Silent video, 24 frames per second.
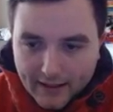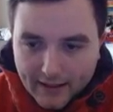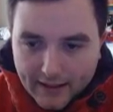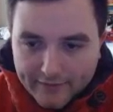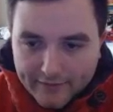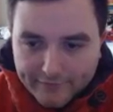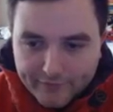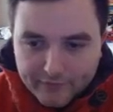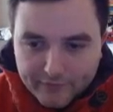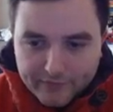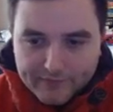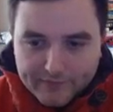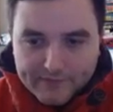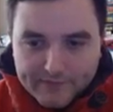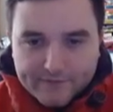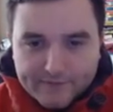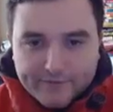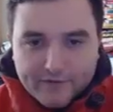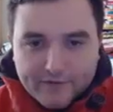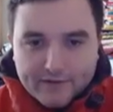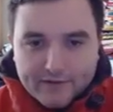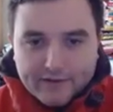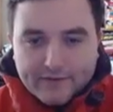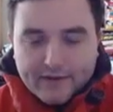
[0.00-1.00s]
I thought this was
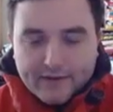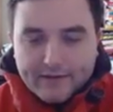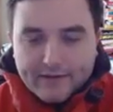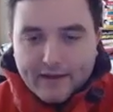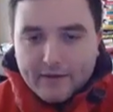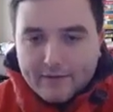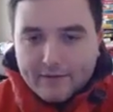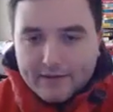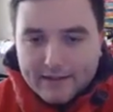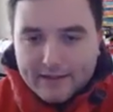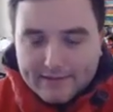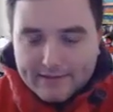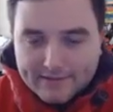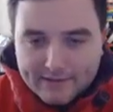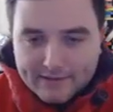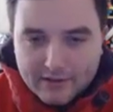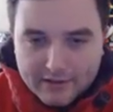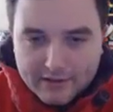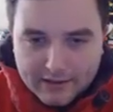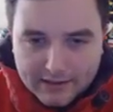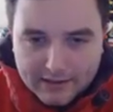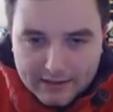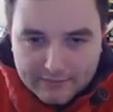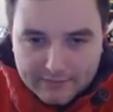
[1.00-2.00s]
funny that now he had to
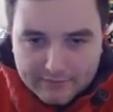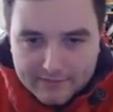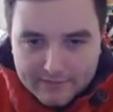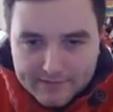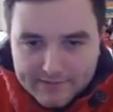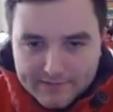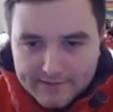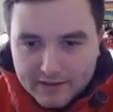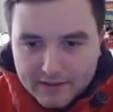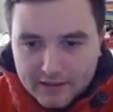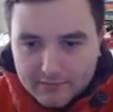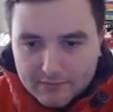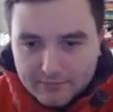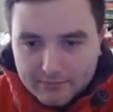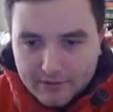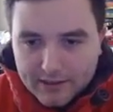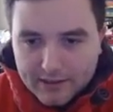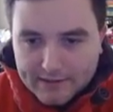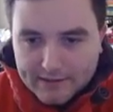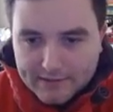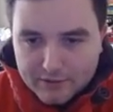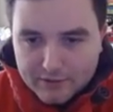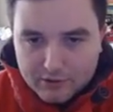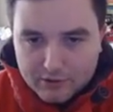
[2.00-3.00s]
kind of give this up.
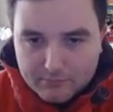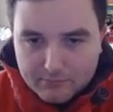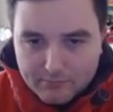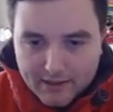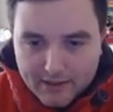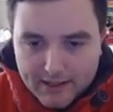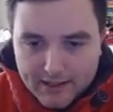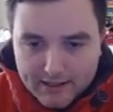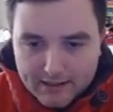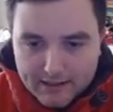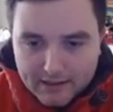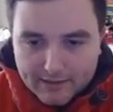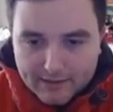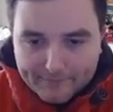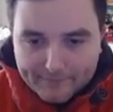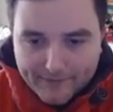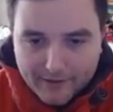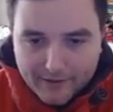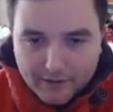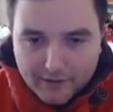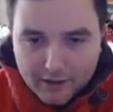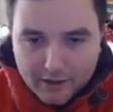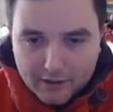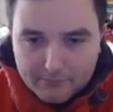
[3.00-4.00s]
I took back. I'm
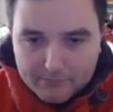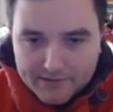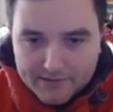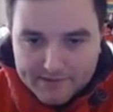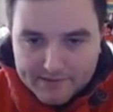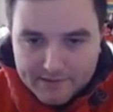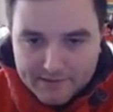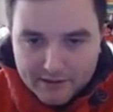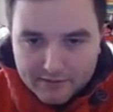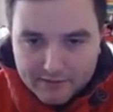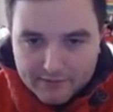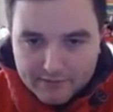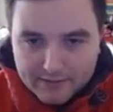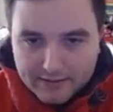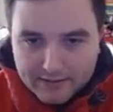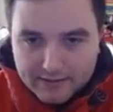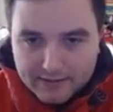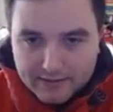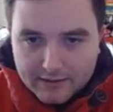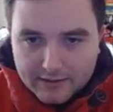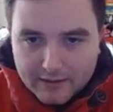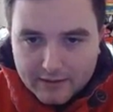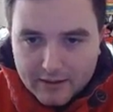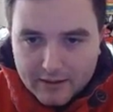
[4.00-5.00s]
now up
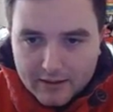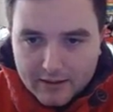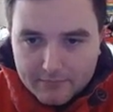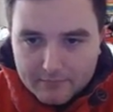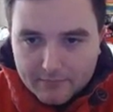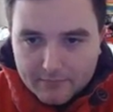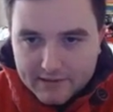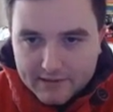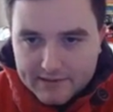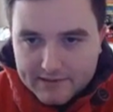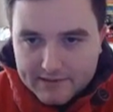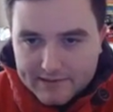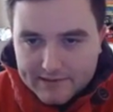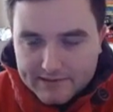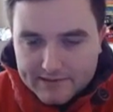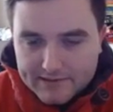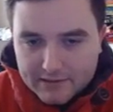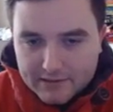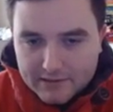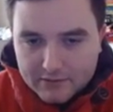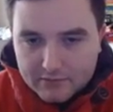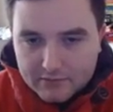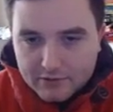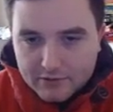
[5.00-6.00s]
materially, but it's
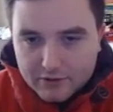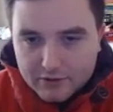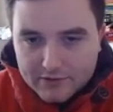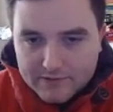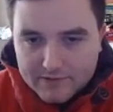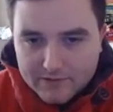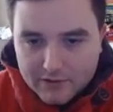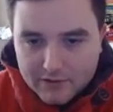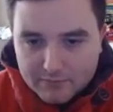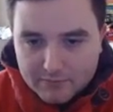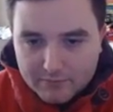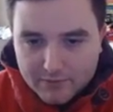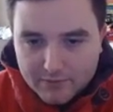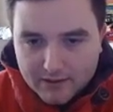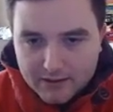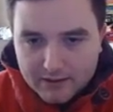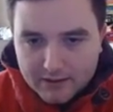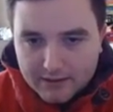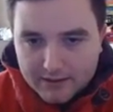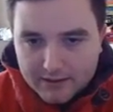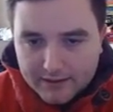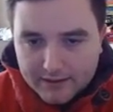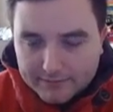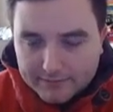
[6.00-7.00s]
still not super
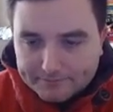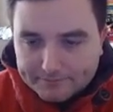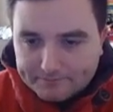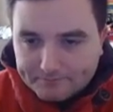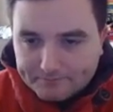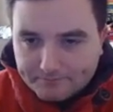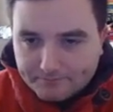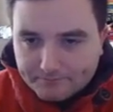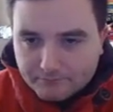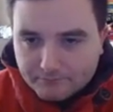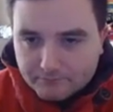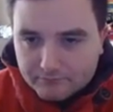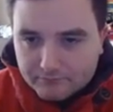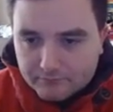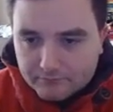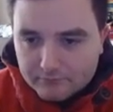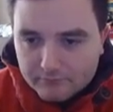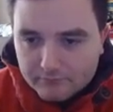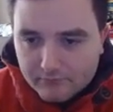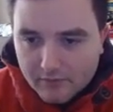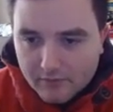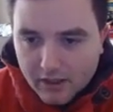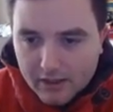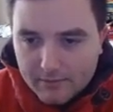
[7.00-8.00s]
clear.
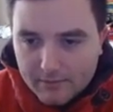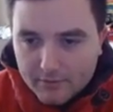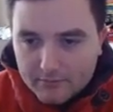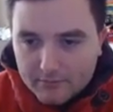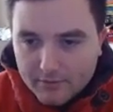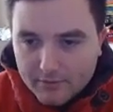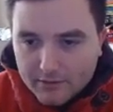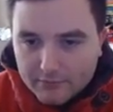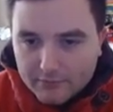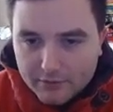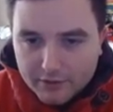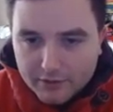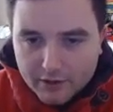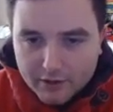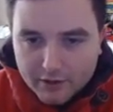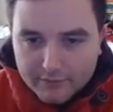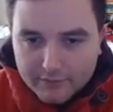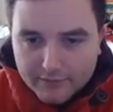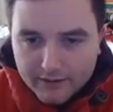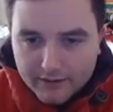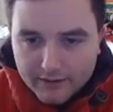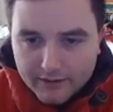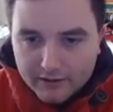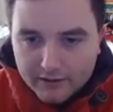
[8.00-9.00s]
I put my rook
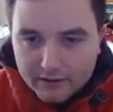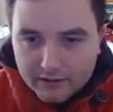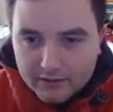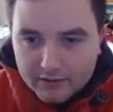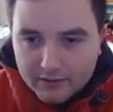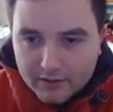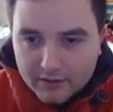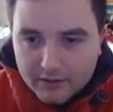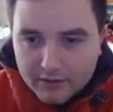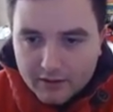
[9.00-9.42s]
over here.